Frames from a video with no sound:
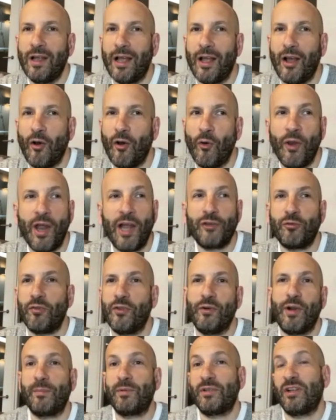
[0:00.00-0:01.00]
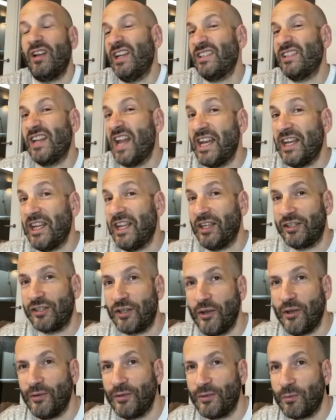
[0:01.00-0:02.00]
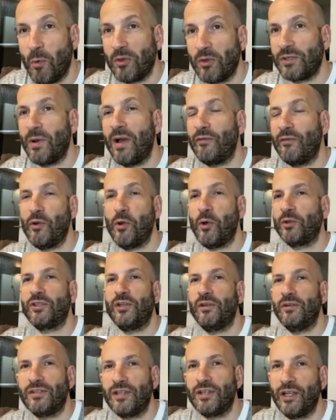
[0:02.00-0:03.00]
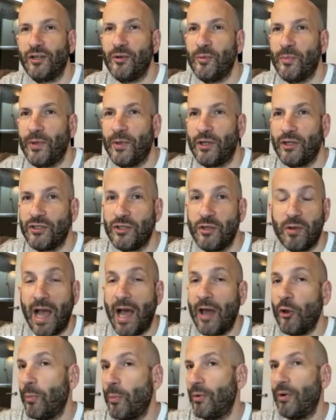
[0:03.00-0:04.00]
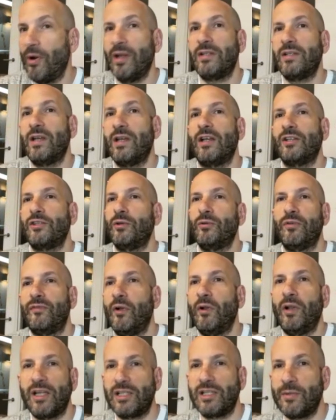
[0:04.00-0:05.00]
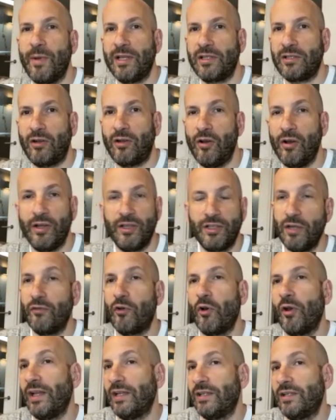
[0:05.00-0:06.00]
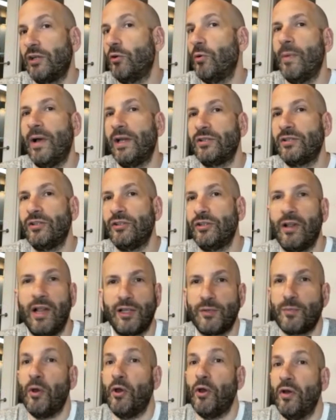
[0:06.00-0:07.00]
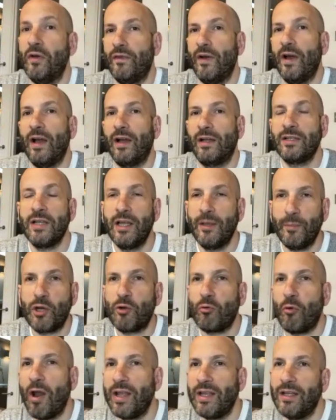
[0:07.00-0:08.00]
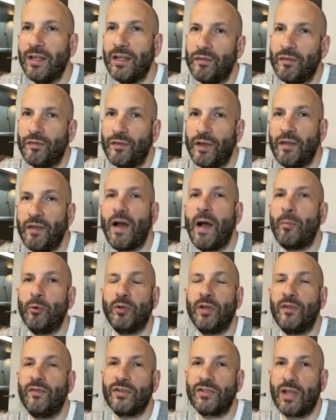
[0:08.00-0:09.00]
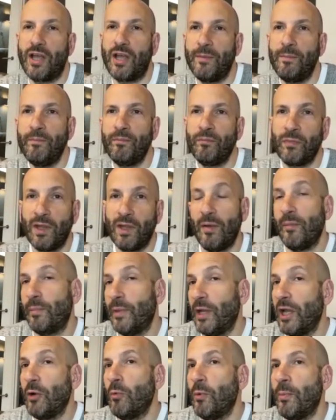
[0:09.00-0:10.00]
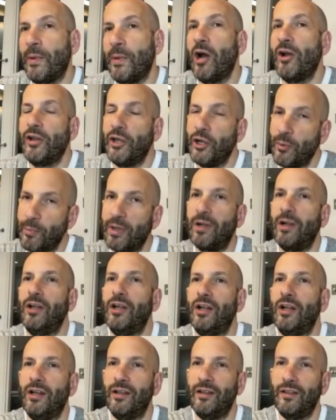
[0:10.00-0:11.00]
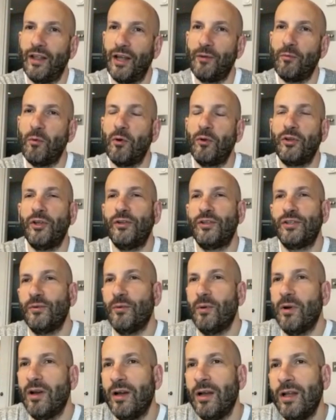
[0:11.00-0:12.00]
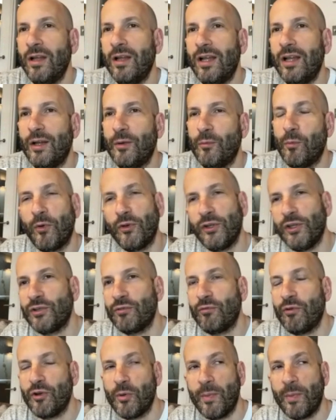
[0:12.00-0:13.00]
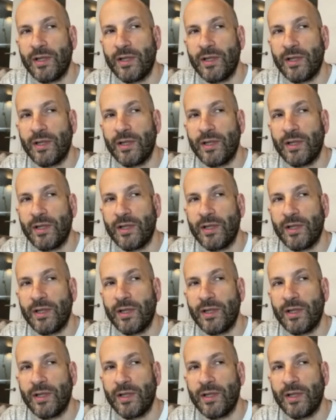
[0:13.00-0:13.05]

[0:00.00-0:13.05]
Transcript: on Android, there absolutely isn't any excuse whatsoever not to use Signal because you can operate it as your default SMS client. So you've got a single messenger. That's perfect. It'd be great if, if Apple did the same. It, it would be ideal, but clearly they want you to uh, want you to run your